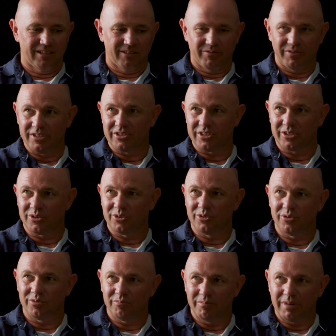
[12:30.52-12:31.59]

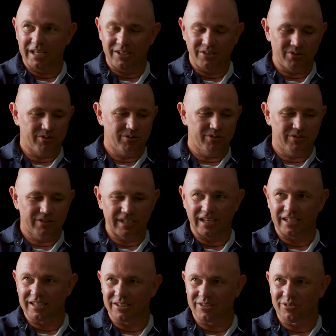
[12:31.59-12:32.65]
physical, mental,
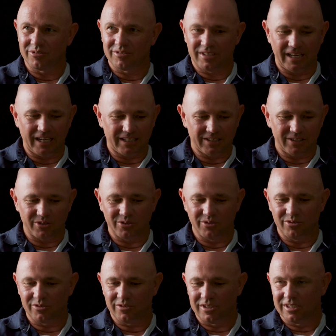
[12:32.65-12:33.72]
technical,
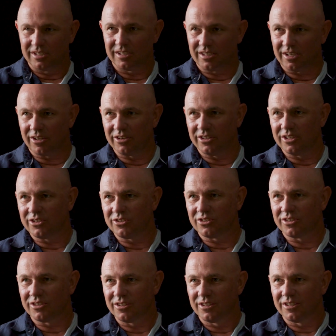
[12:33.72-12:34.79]
tactical,
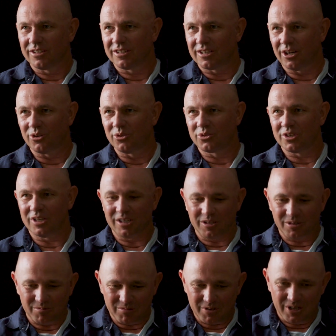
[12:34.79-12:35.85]
cohesion, culture,
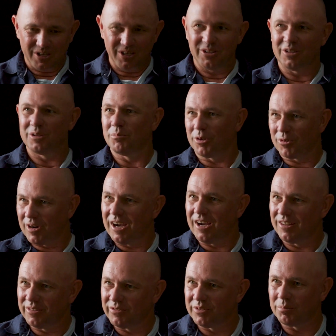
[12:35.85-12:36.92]
the
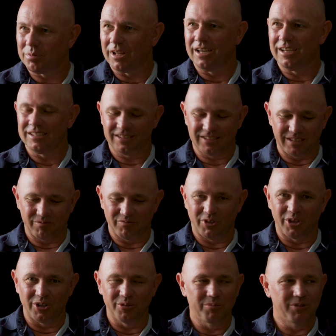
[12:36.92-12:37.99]
morale of the place, the
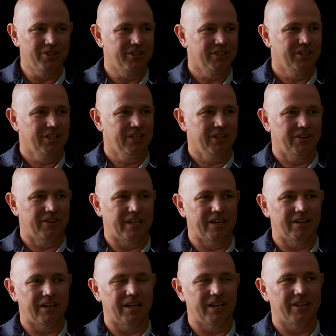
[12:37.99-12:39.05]
environment.
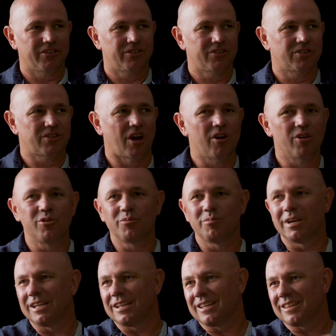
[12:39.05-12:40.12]
There are so
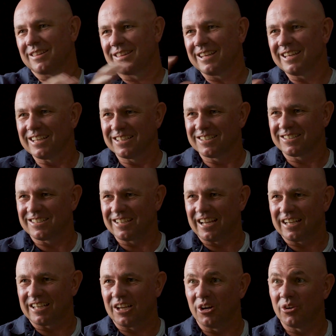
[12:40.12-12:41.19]
many things
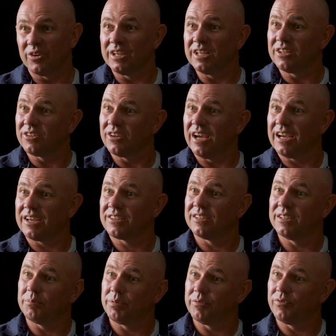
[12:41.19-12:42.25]
that go into
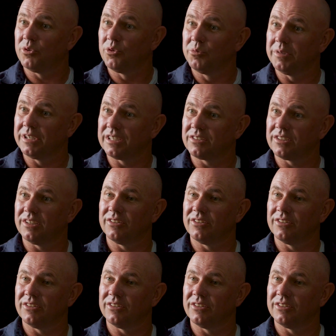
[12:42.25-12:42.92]
actually performing.